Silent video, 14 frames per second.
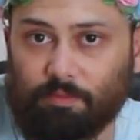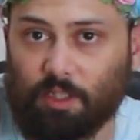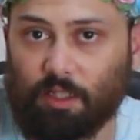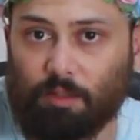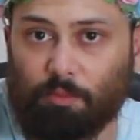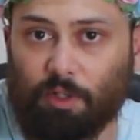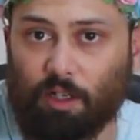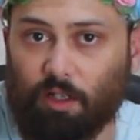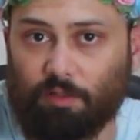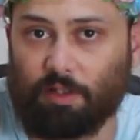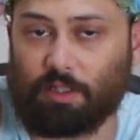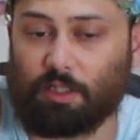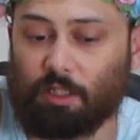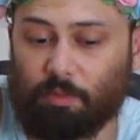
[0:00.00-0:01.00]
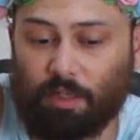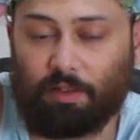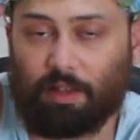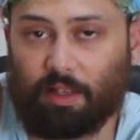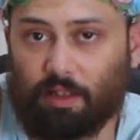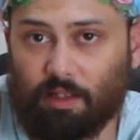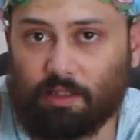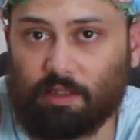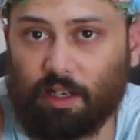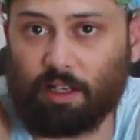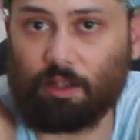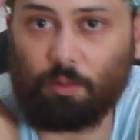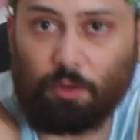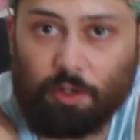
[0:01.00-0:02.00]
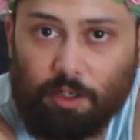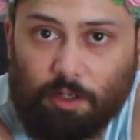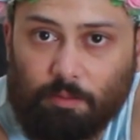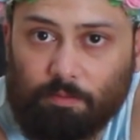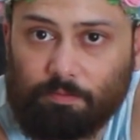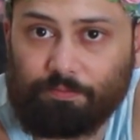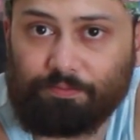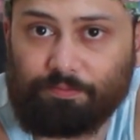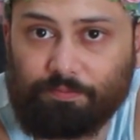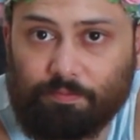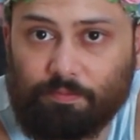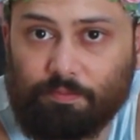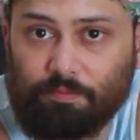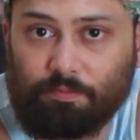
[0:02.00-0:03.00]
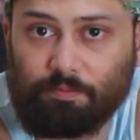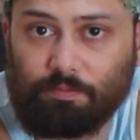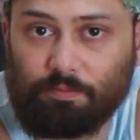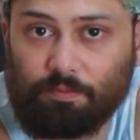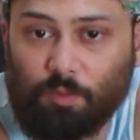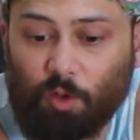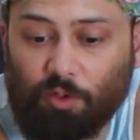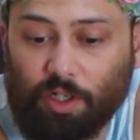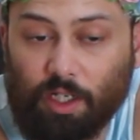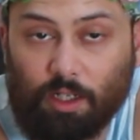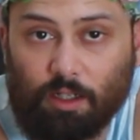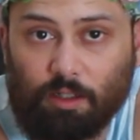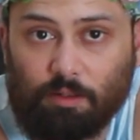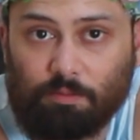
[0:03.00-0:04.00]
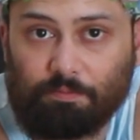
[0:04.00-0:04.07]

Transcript: But all of this is going to be on like this side of the wood, over here.